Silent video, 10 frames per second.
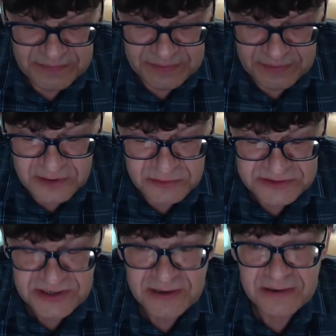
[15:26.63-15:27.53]

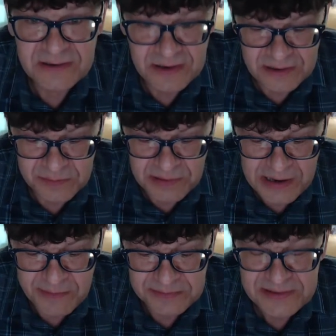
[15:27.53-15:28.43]
those are, are
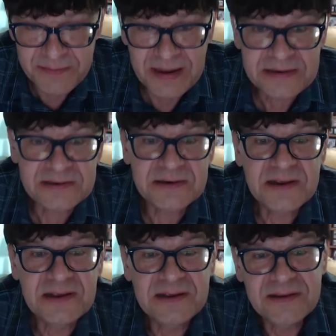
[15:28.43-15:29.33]
probably better,
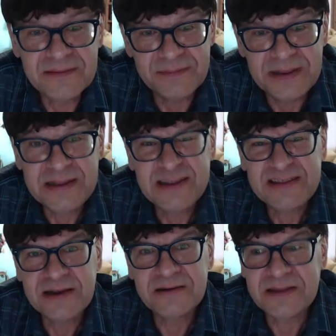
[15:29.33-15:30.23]
being that
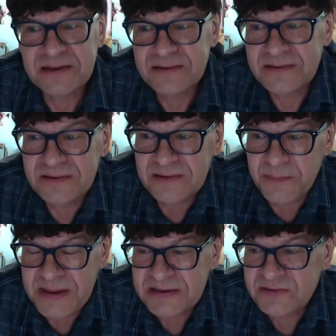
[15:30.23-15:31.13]
they're the, the
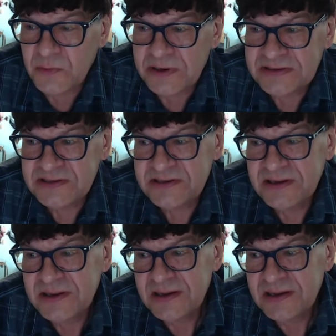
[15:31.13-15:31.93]
biggest ones.